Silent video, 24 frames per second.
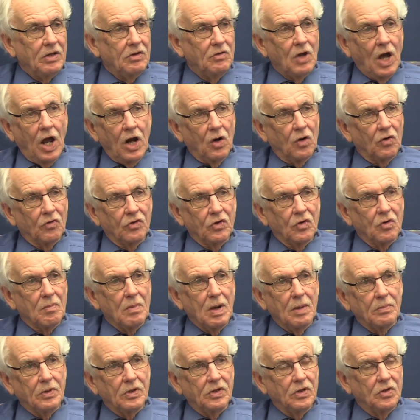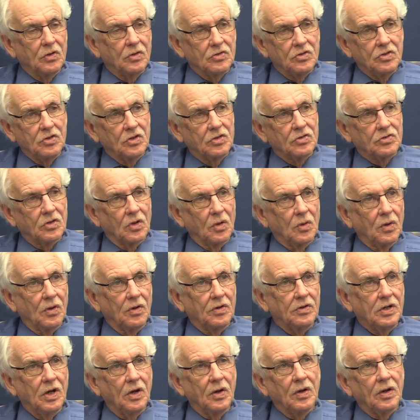know if you remember years and years ago in
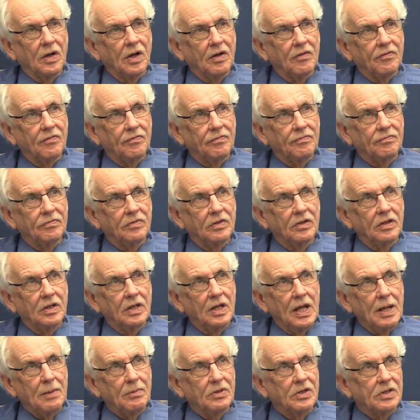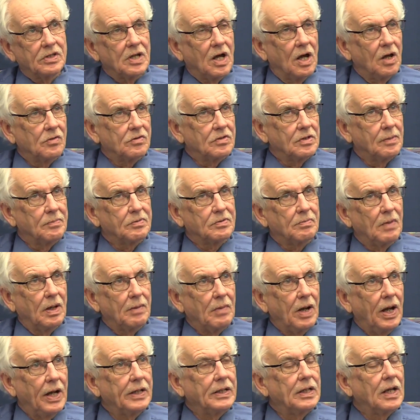Ontario, the name of the town slips my
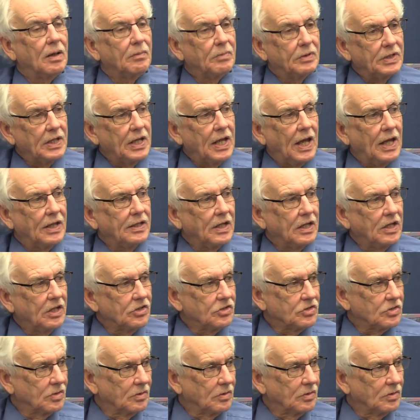mind now, but they had that issue.